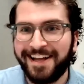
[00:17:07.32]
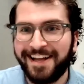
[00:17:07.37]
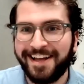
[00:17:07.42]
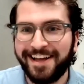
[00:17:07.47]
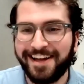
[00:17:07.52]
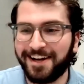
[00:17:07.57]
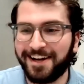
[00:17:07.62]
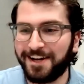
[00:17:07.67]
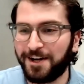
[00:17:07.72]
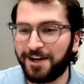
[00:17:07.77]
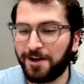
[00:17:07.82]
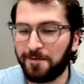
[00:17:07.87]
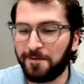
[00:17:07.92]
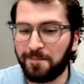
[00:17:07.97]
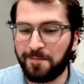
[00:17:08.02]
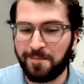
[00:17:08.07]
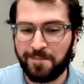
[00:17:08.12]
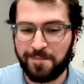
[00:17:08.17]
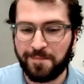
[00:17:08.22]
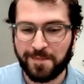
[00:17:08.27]

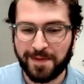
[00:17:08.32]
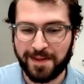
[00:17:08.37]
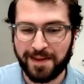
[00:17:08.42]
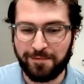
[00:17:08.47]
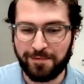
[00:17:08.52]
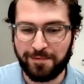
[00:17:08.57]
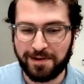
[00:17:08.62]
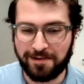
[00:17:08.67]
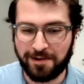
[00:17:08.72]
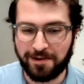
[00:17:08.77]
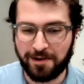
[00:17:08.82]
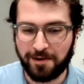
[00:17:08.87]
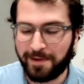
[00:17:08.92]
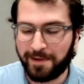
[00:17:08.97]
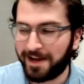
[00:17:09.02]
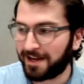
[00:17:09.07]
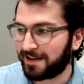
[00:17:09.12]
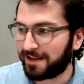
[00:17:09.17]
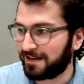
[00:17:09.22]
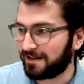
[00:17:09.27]
And we can go
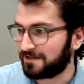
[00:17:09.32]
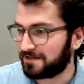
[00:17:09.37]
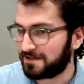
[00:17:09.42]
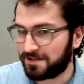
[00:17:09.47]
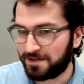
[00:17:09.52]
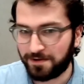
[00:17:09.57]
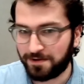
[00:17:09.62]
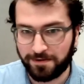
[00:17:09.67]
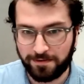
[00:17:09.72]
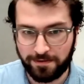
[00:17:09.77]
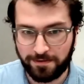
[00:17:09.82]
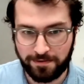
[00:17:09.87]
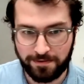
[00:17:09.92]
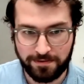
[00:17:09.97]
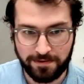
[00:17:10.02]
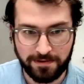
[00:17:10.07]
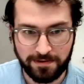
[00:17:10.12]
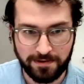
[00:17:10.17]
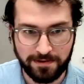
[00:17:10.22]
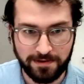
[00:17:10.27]
back into,
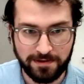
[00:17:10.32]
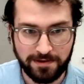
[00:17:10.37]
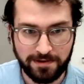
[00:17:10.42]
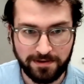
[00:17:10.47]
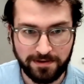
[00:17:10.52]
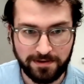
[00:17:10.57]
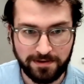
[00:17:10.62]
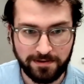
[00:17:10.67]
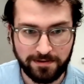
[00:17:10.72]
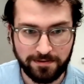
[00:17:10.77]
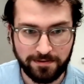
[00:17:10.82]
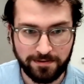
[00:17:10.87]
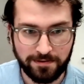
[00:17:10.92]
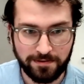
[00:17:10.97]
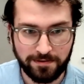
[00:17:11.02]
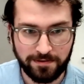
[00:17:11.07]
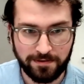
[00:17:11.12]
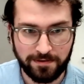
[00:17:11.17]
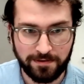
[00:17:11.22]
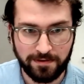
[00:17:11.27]

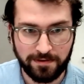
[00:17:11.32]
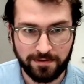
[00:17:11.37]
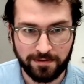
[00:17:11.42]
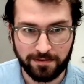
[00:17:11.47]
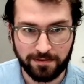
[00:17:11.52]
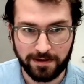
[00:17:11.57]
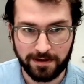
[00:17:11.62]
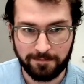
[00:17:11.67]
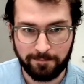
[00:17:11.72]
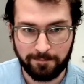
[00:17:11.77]
okay.